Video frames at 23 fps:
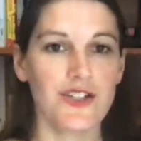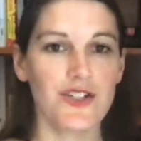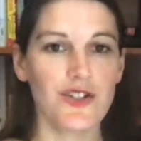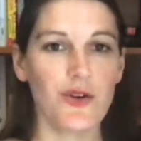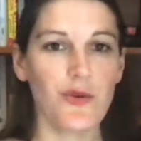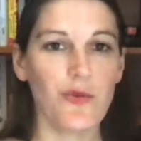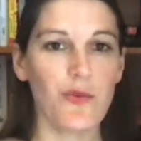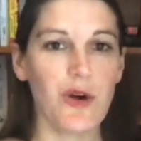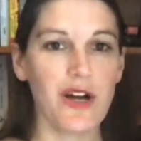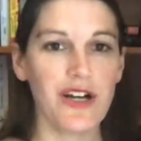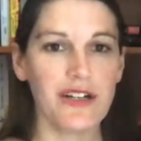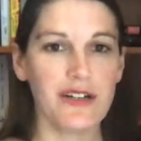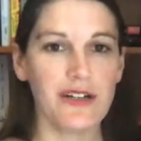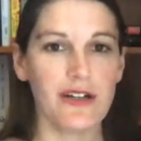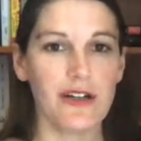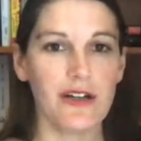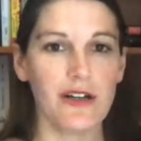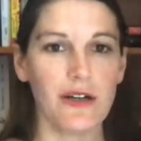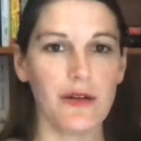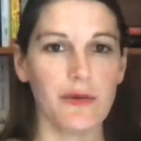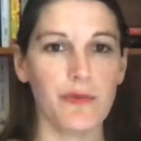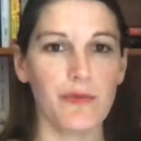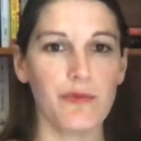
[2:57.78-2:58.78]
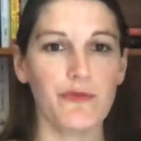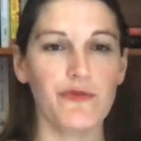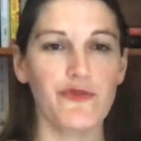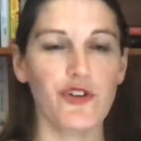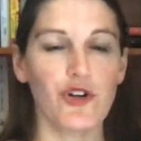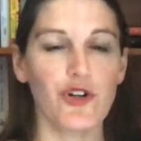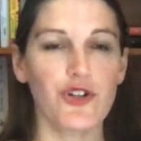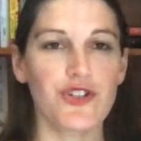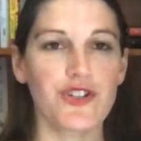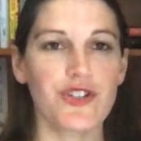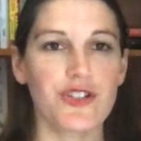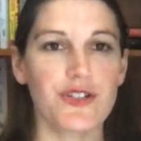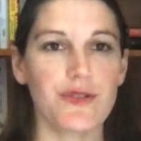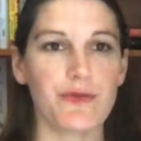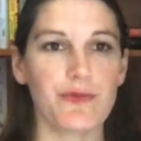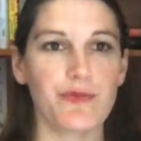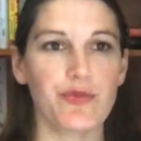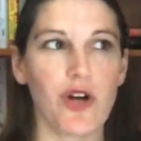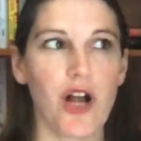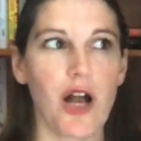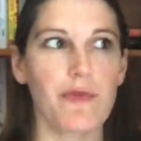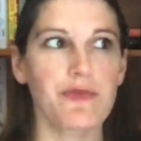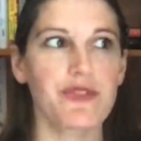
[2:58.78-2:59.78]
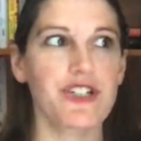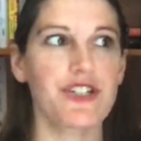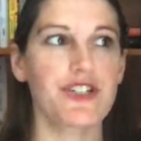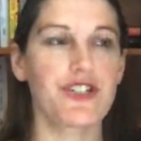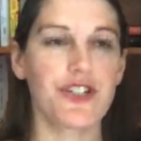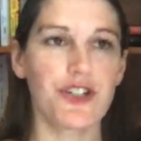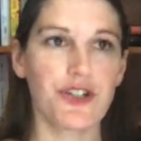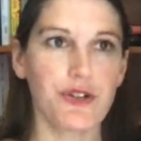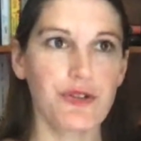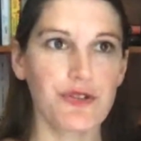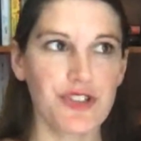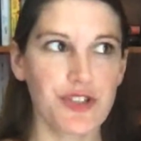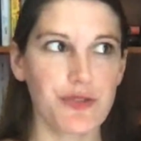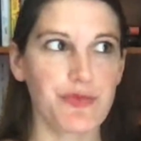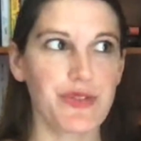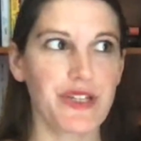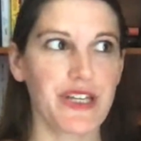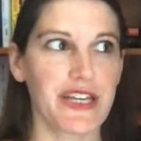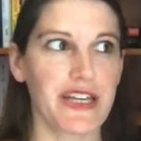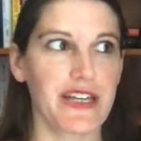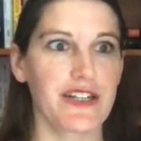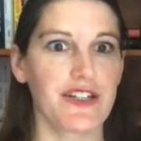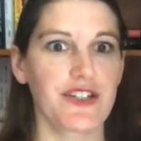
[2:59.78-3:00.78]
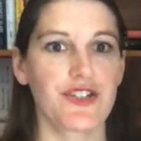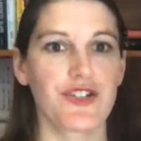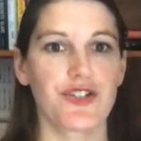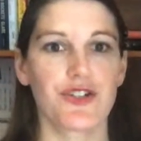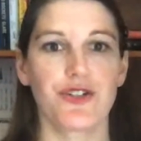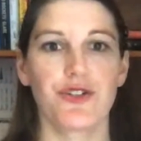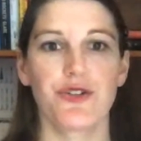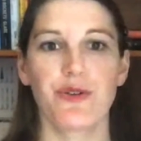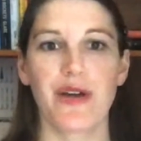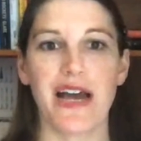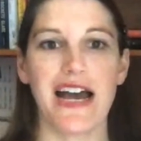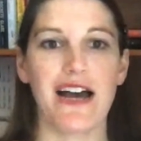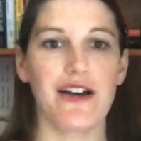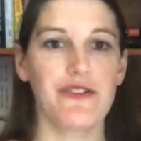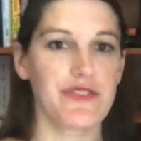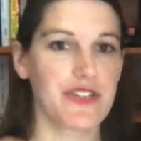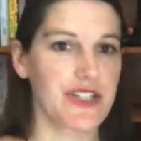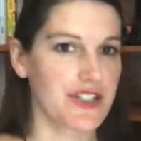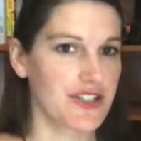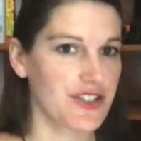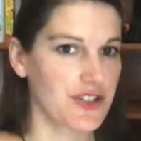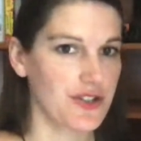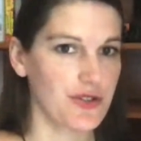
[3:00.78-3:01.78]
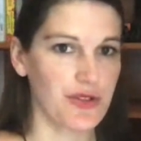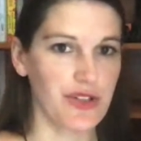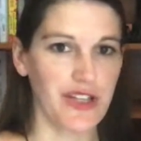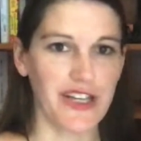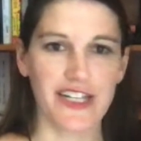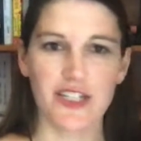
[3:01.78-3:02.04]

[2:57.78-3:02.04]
And so what first prompted you to begin to have these two